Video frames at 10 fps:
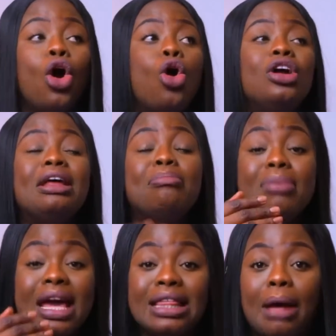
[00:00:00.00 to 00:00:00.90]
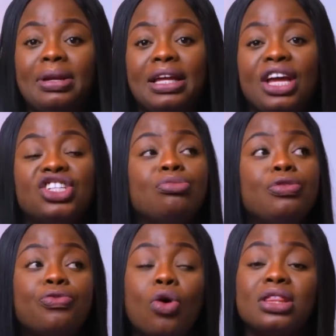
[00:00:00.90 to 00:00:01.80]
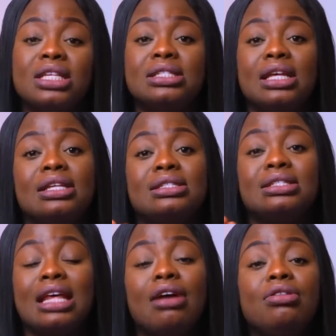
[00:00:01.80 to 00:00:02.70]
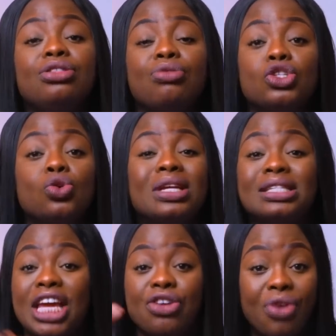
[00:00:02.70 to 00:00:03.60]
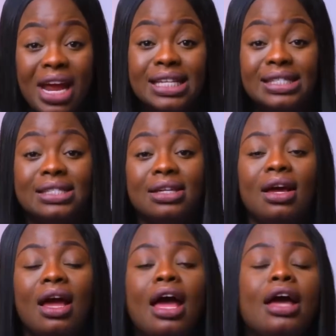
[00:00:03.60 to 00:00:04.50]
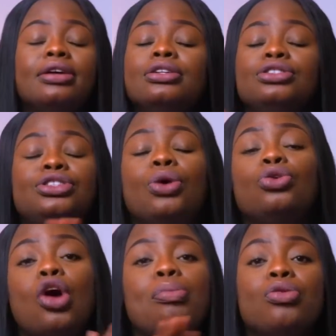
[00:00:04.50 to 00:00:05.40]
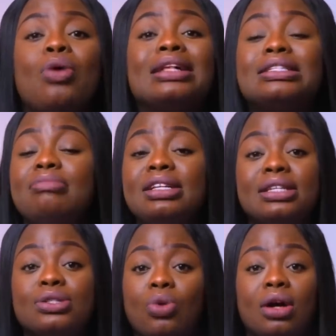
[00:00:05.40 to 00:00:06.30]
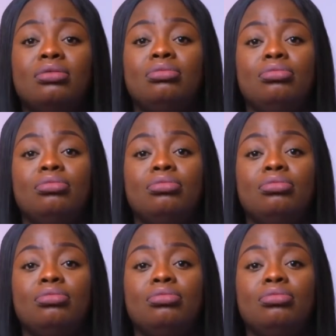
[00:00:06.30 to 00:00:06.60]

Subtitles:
Or they made the application before this salary threshold is erased, they will not be required to meet this one.